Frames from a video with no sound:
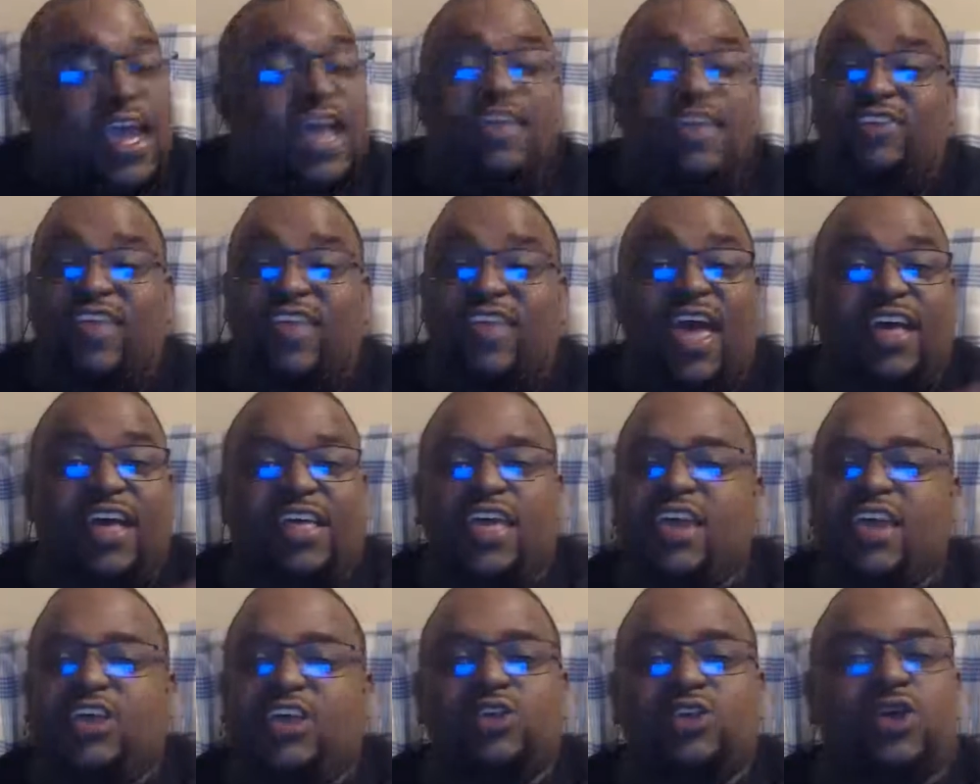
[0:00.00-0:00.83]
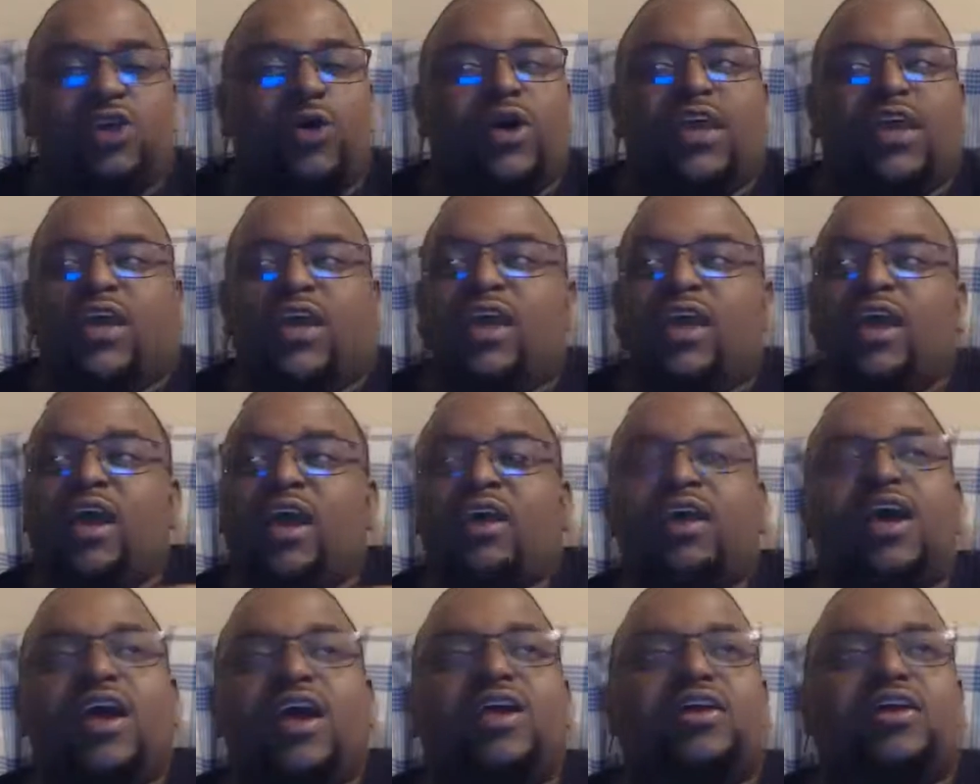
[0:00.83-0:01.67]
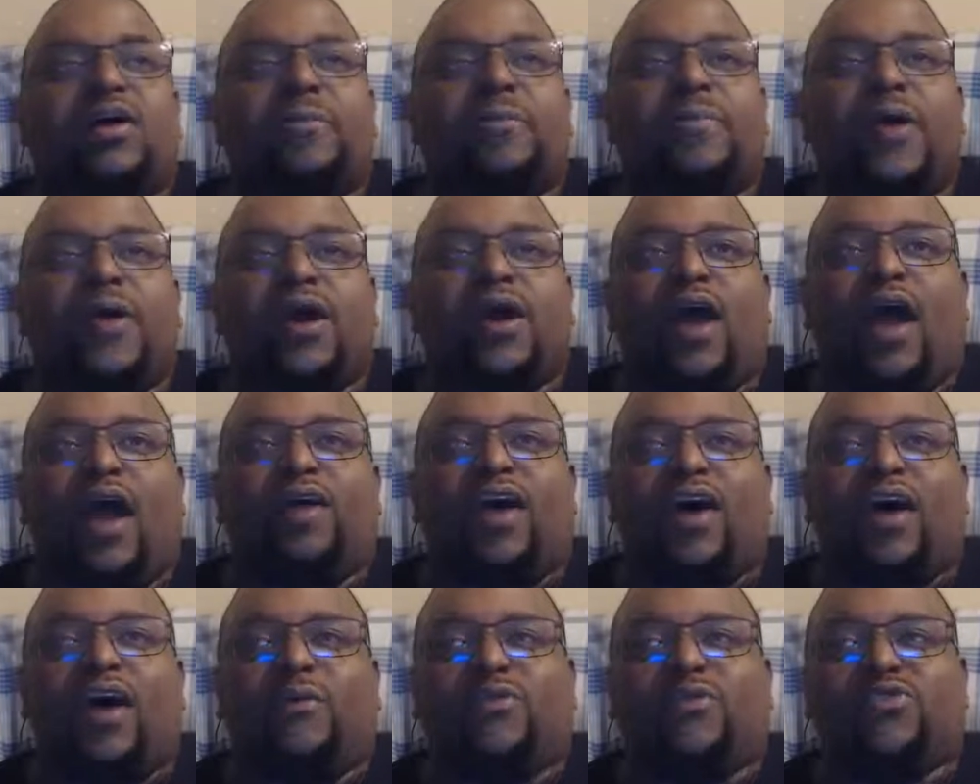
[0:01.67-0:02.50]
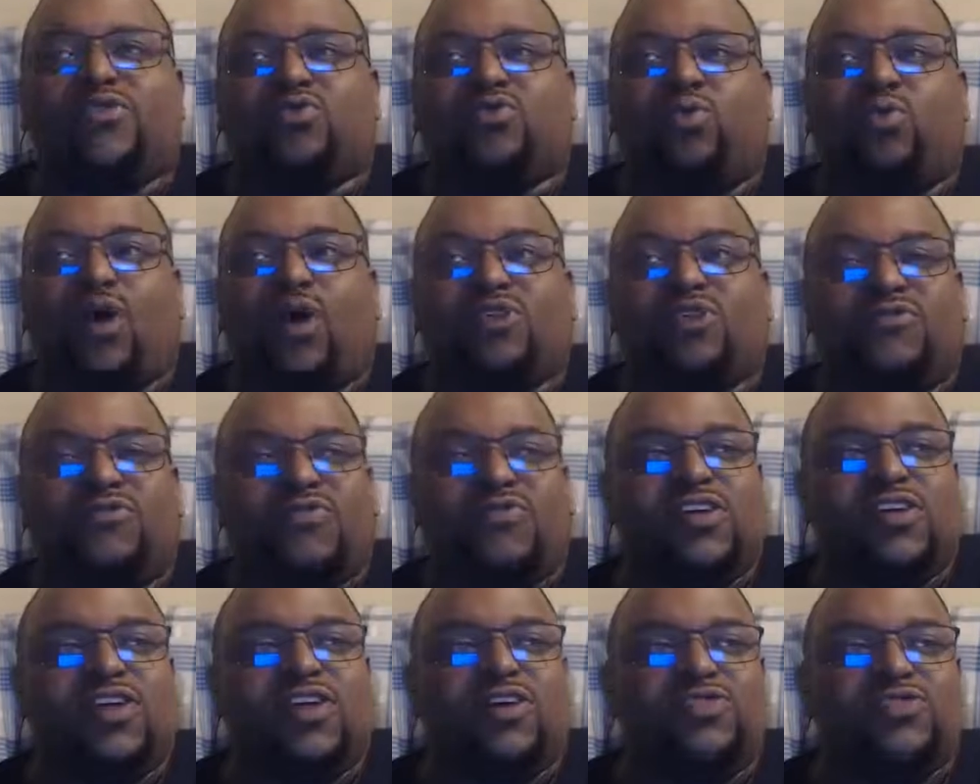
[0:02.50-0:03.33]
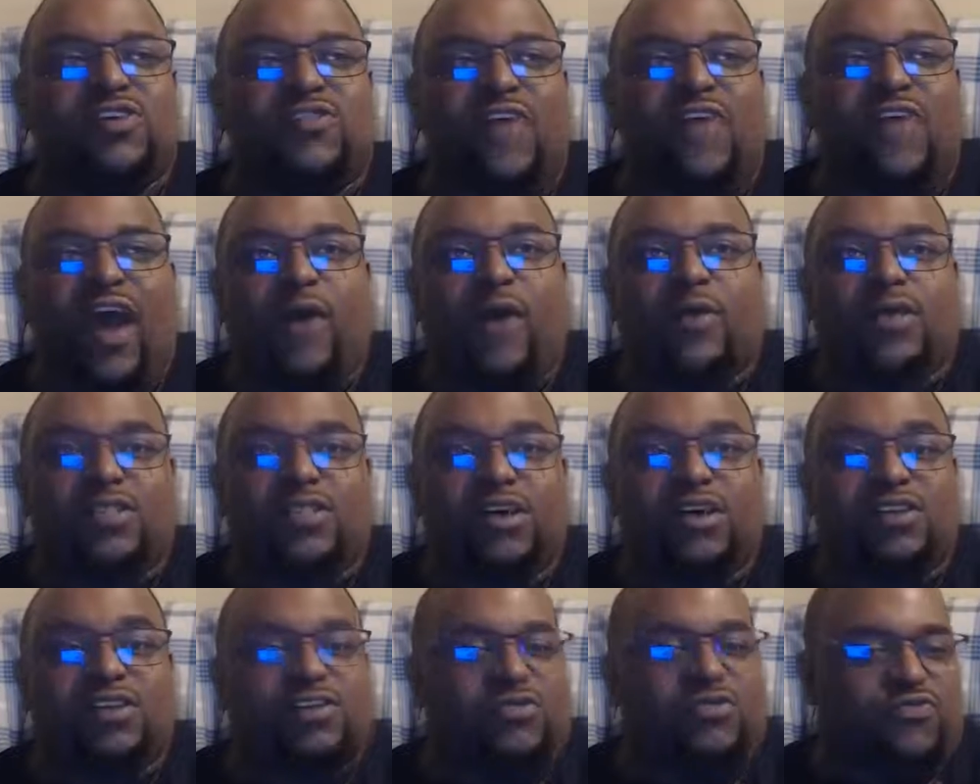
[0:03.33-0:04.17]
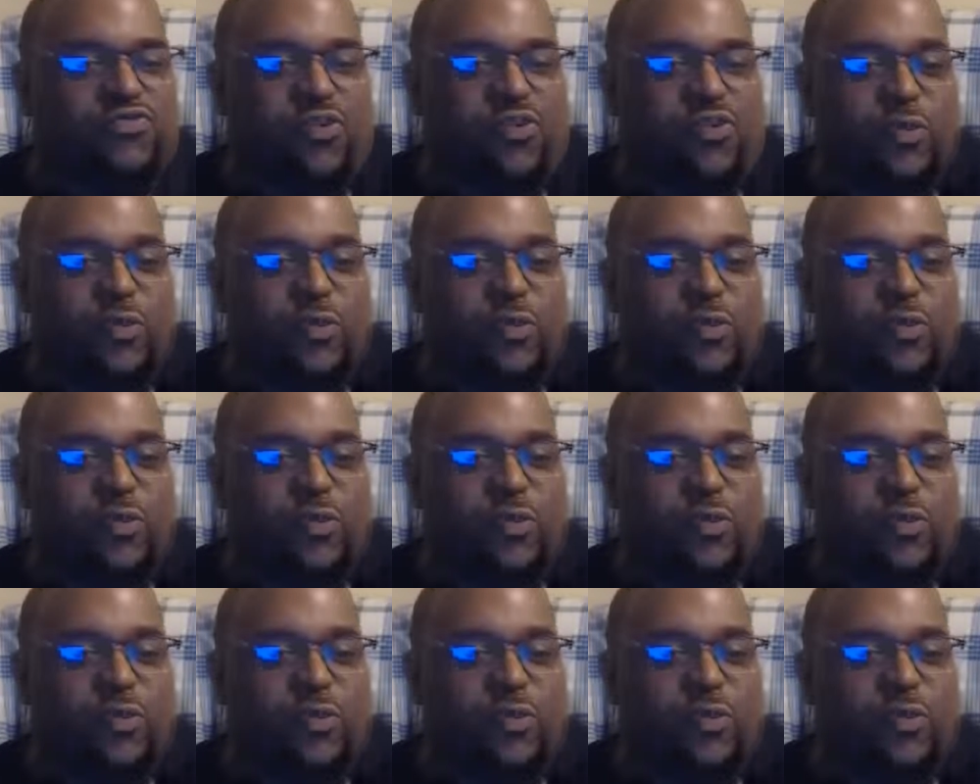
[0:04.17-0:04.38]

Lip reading: Exactly. I was watching videos of how he looked